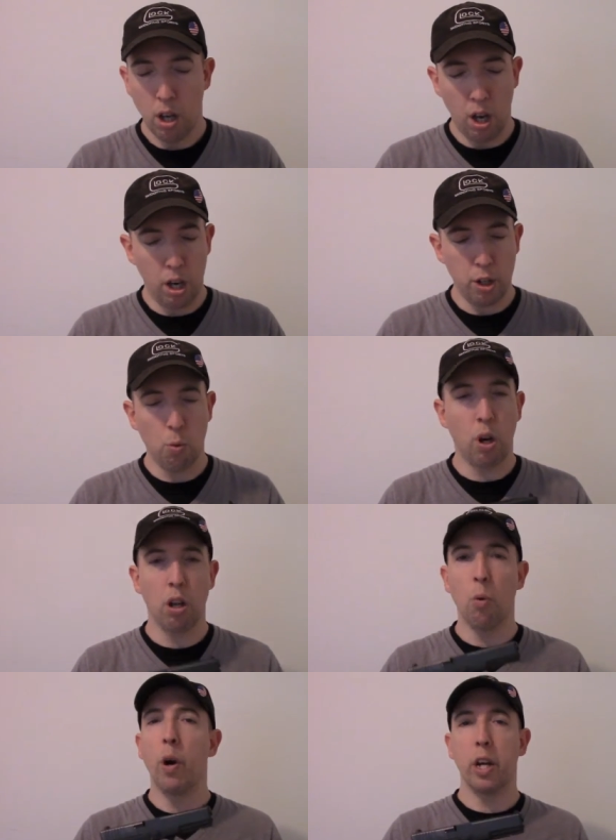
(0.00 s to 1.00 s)
Uh, you want to
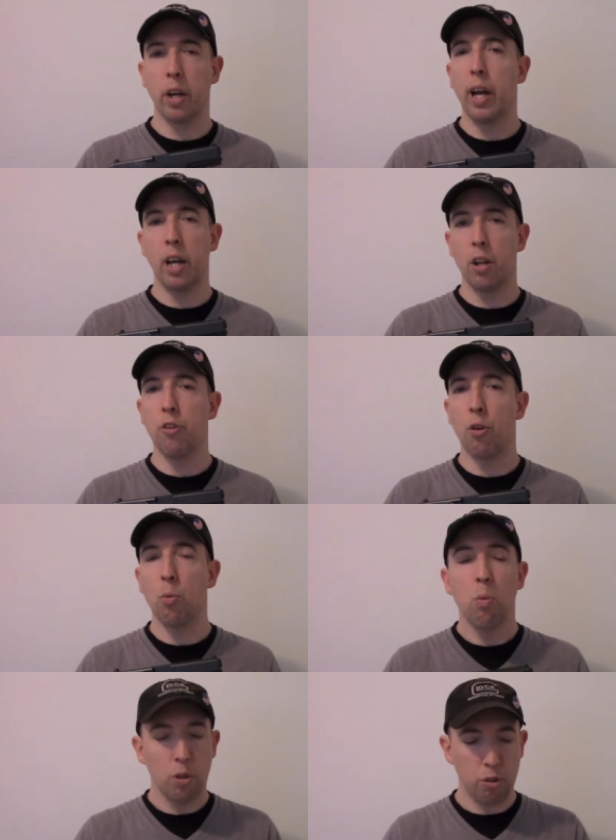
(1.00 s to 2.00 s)
know what you're getting into.
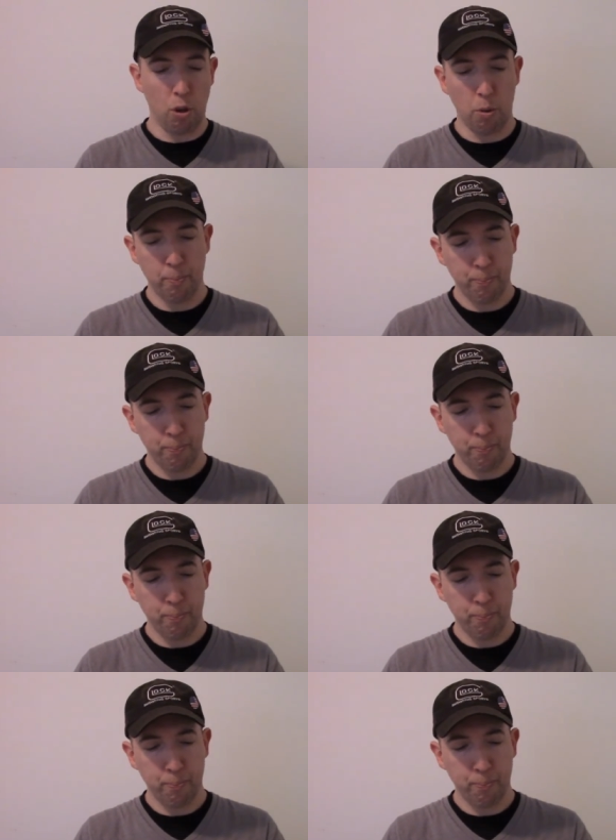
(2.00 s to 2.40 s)
So